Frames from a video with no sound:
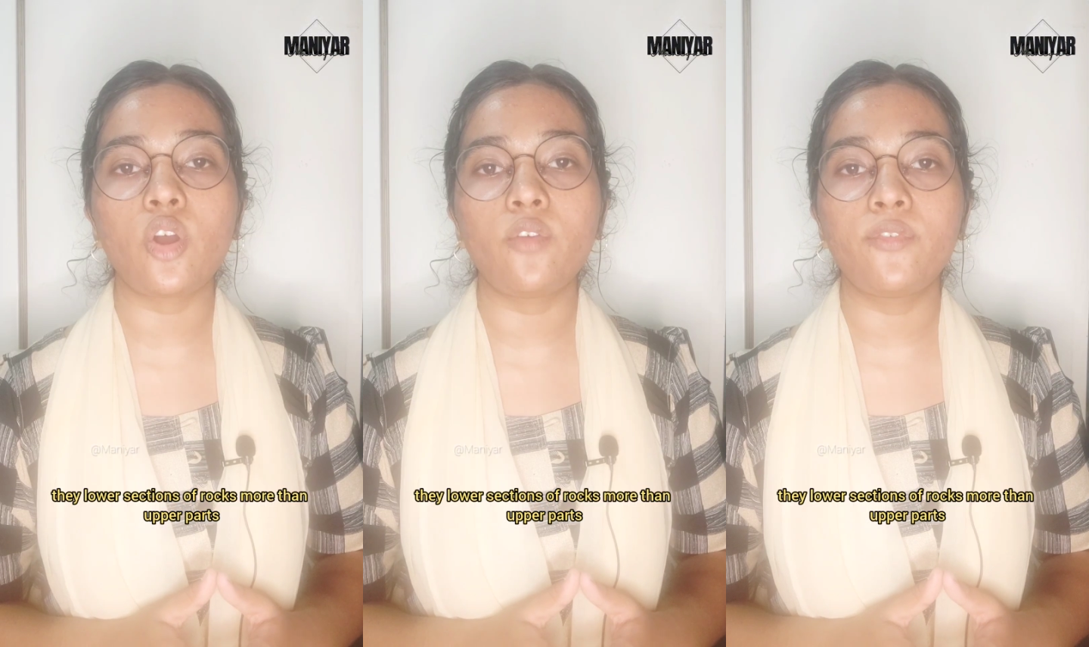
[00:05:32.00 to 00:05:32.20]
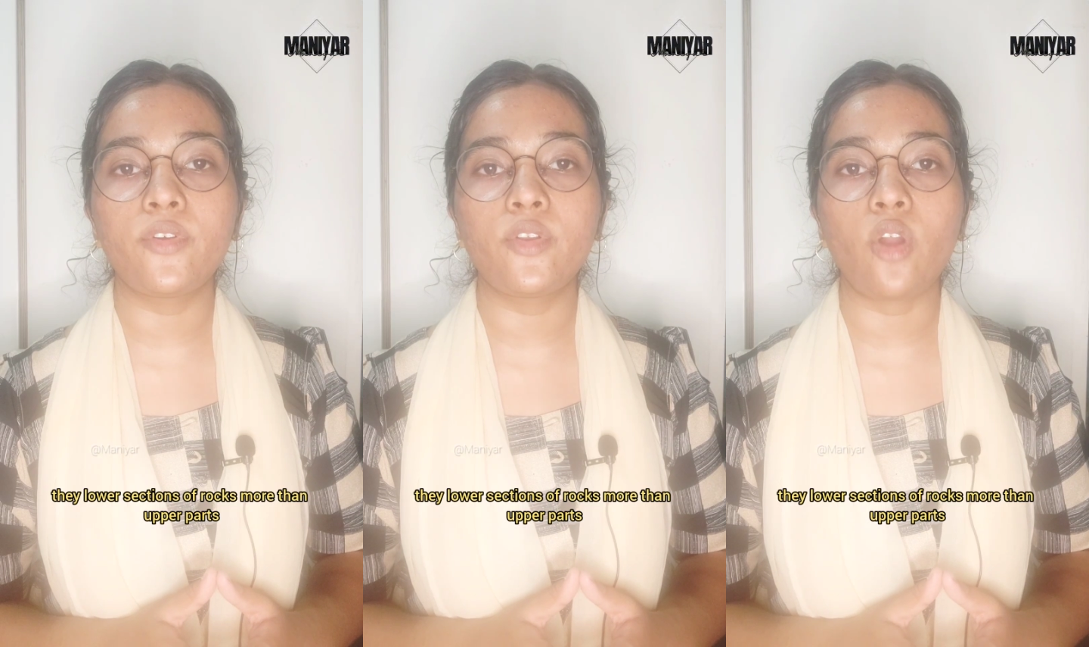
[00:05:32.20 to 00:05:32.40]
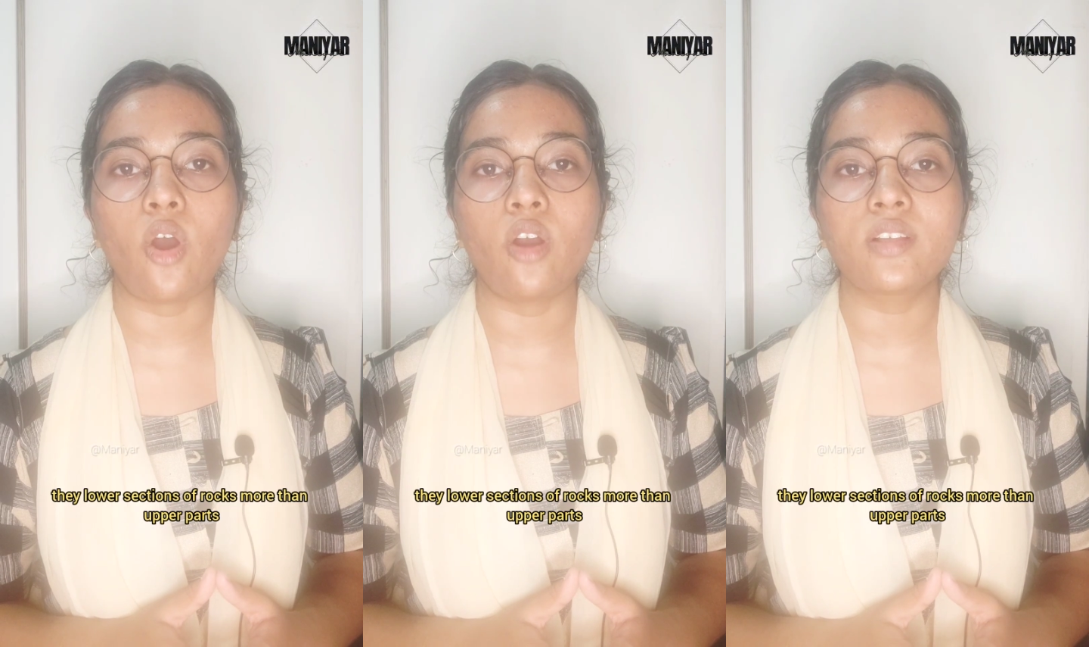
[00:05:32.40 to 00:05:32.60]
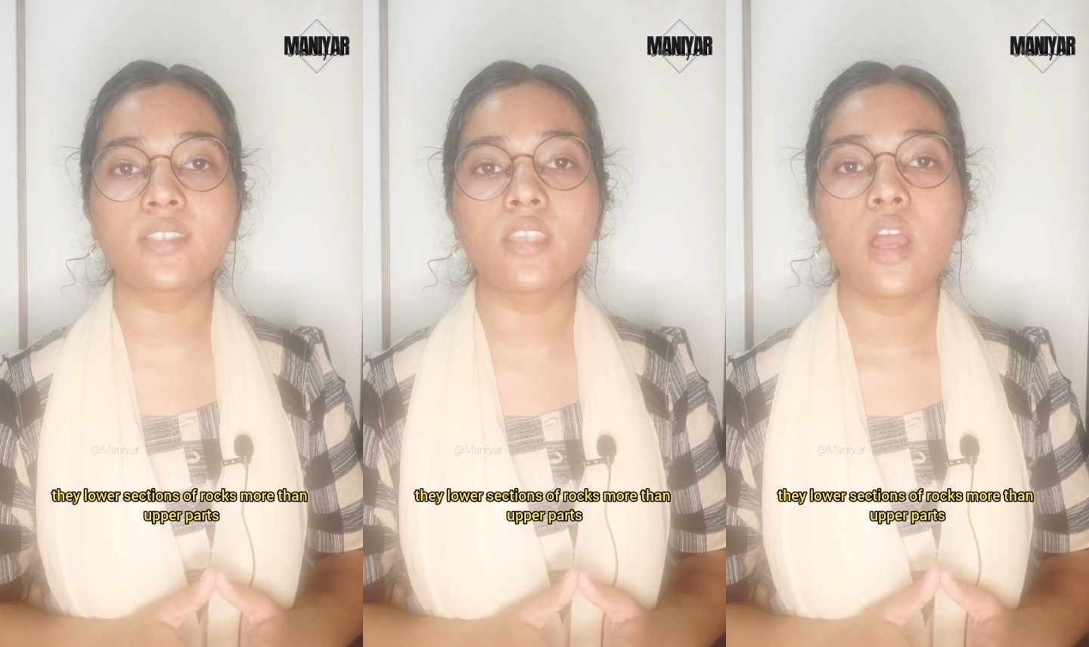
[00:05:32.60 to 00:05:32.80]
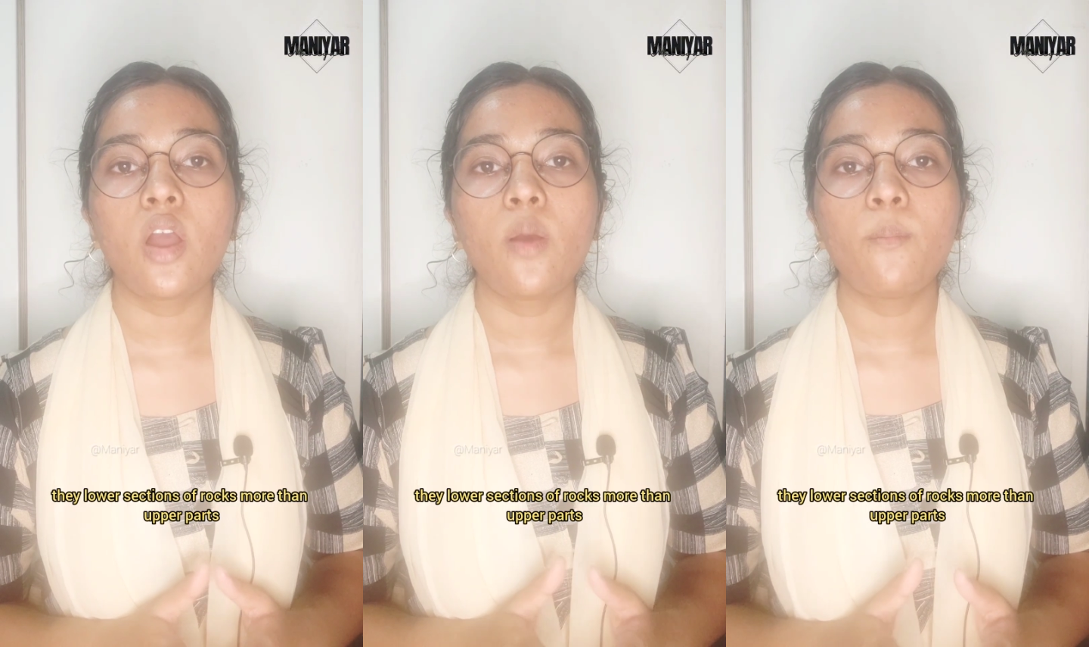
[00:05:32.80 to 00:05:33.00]
of
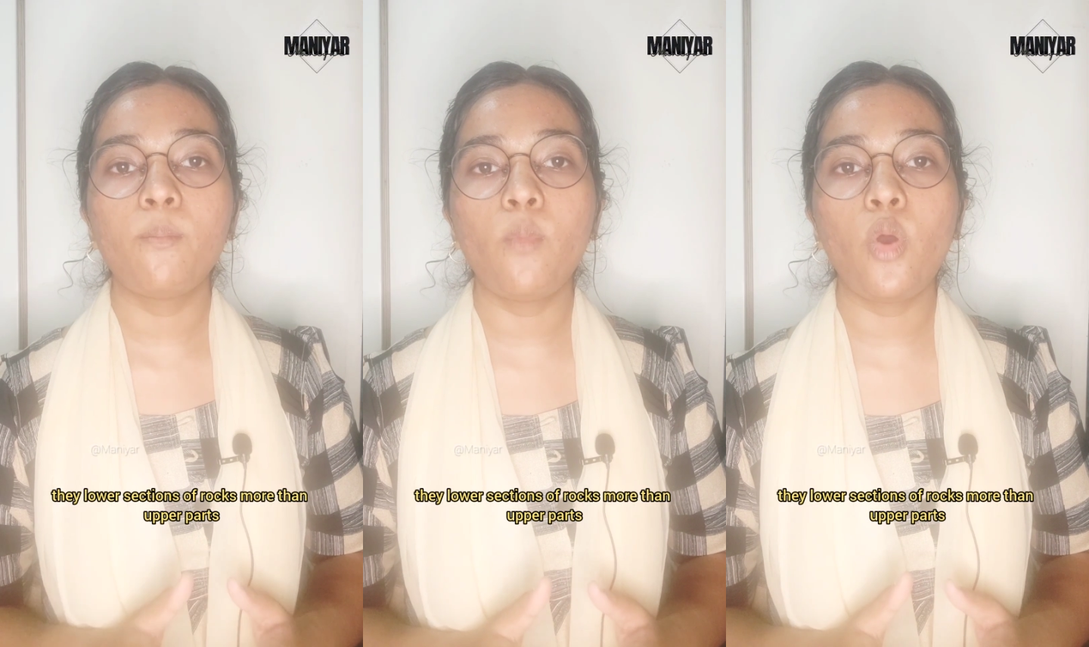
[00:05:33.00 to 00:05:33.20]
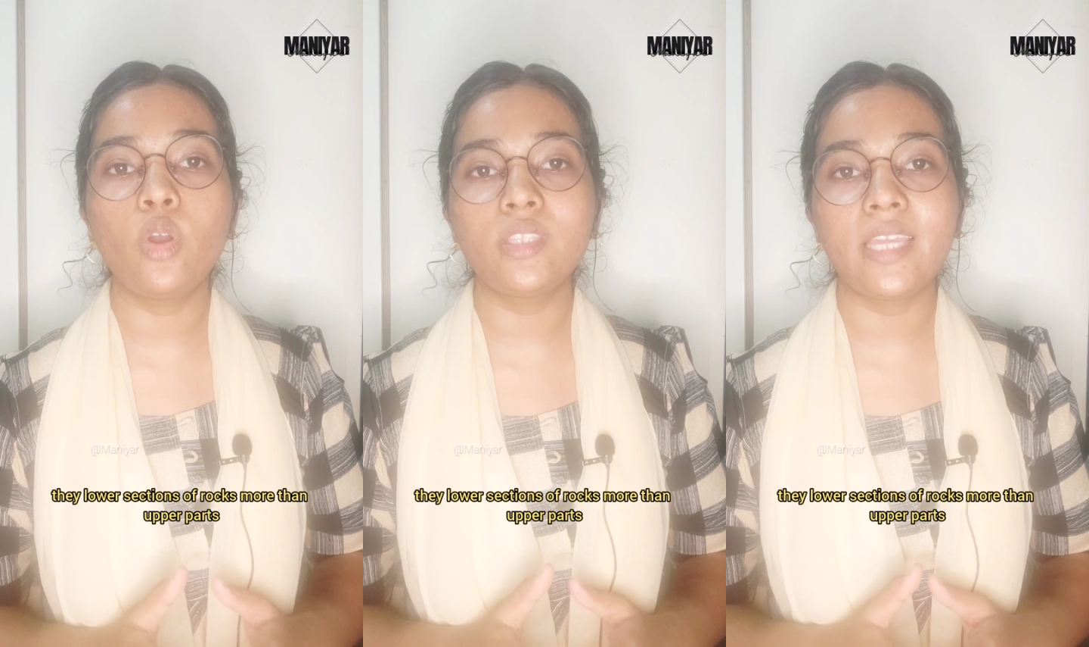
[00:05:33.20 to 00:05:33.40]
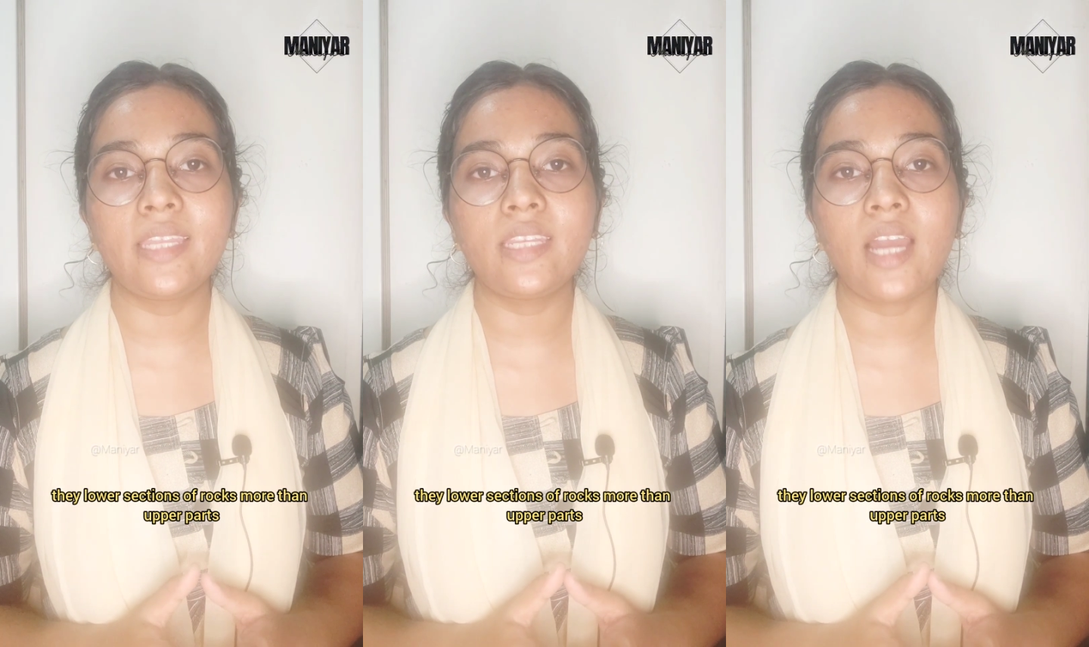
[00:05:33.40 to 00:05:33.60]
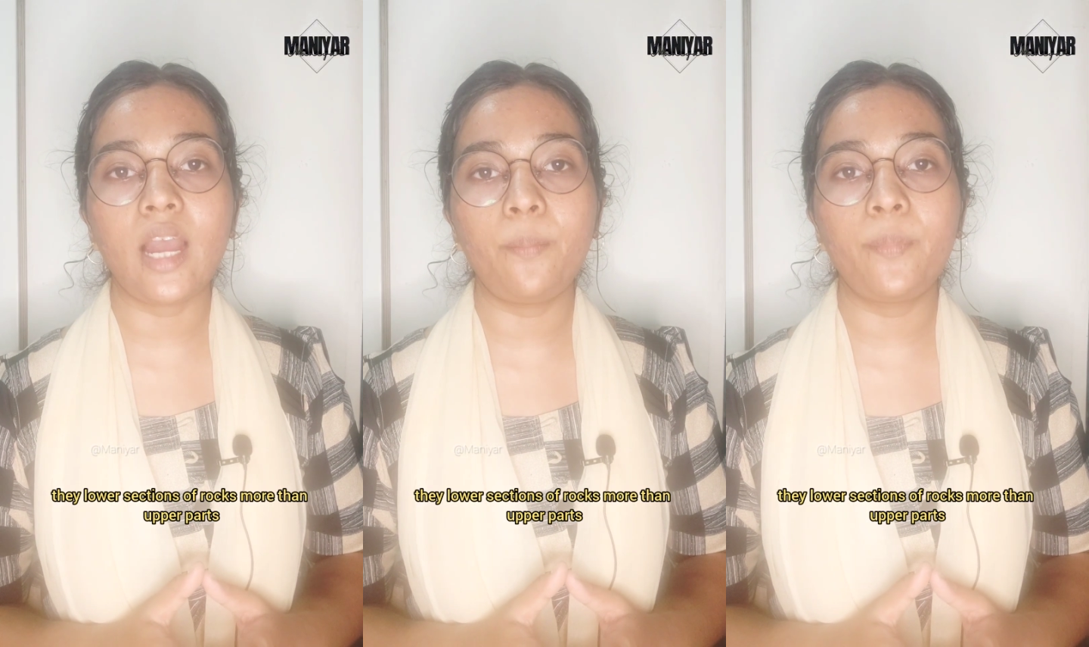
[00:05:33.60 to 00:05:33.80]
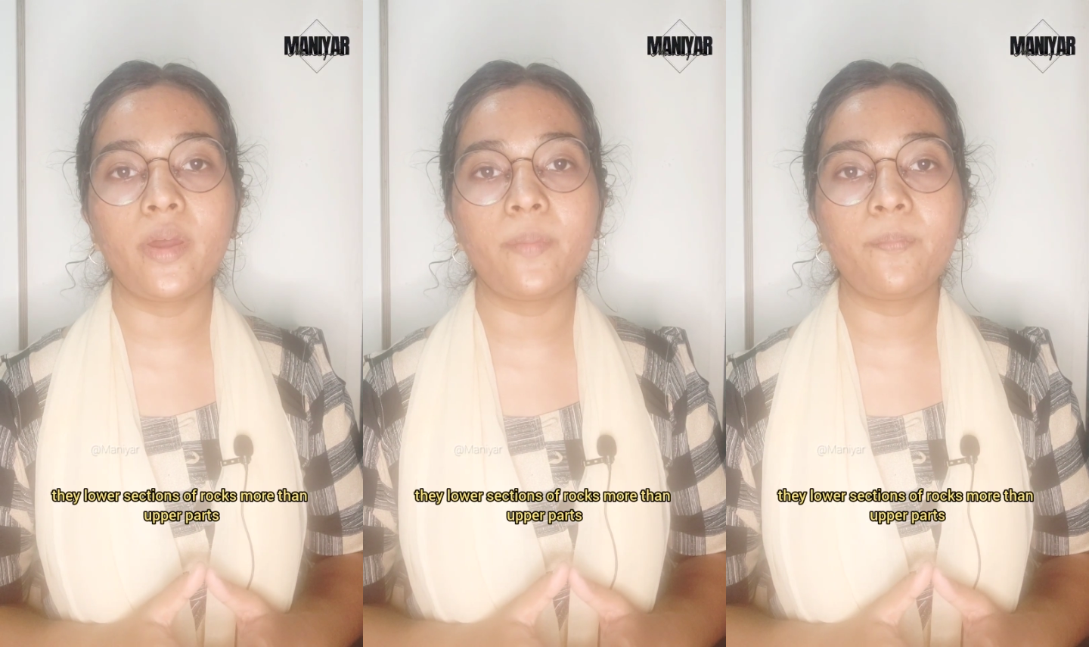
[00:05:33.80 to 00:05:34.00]
rocks more than
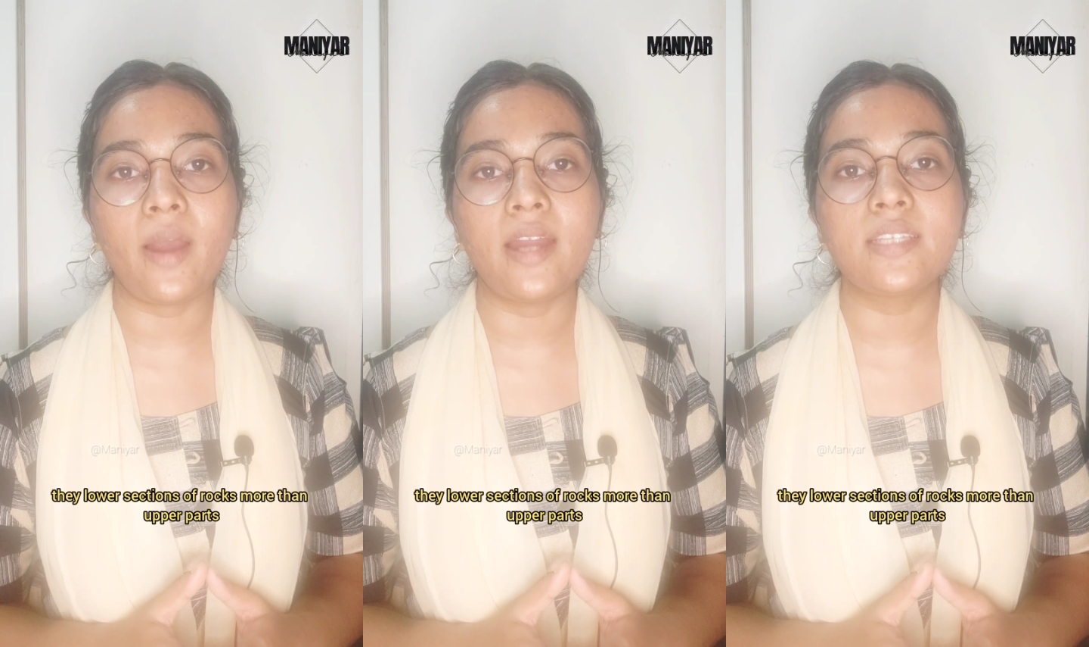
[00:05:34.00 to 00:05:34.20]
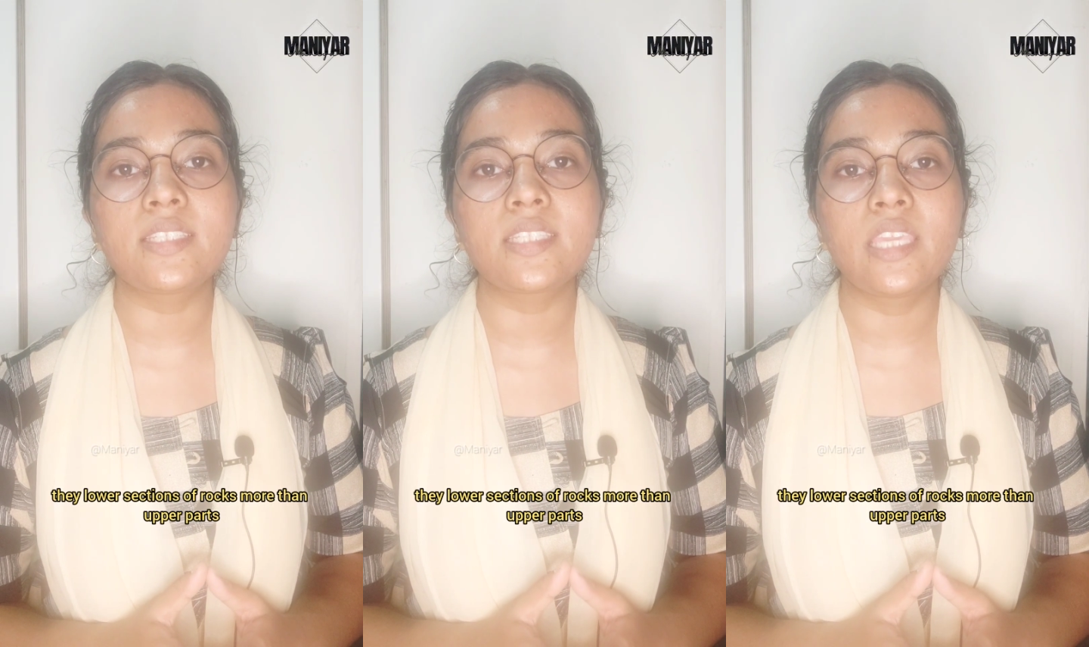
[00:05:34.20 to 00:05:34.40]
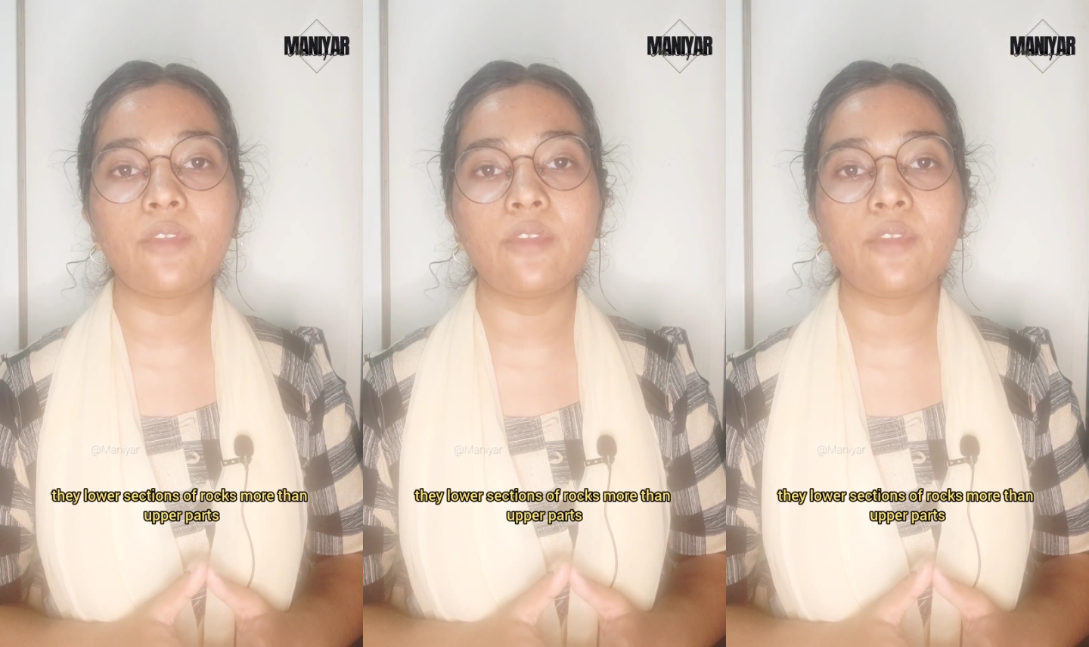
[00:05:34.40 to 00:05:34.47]
upper parts,